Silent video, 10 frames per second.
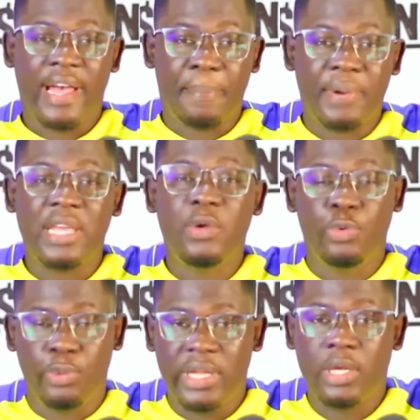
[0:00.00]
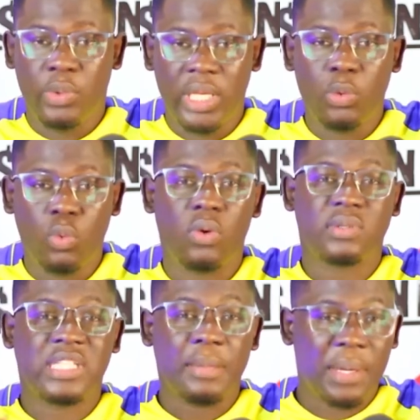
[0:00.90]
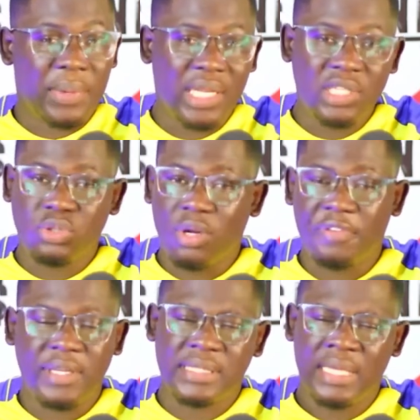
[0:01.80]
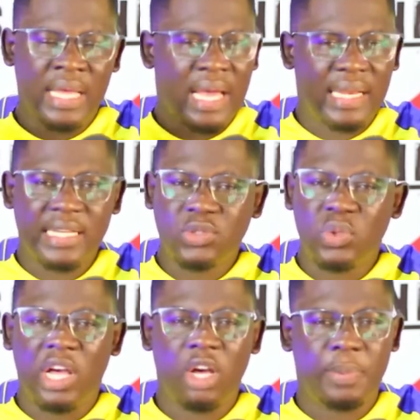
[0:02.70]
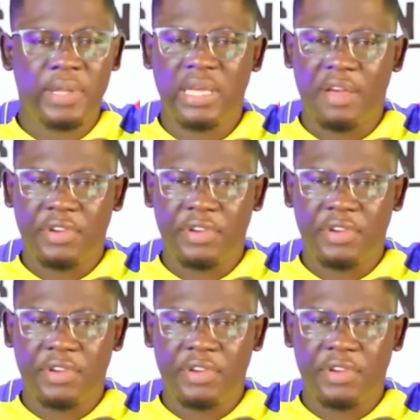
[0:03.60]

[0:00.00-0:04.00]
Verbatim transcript: are playing really, really well. Some are winning trophies, others who are helping their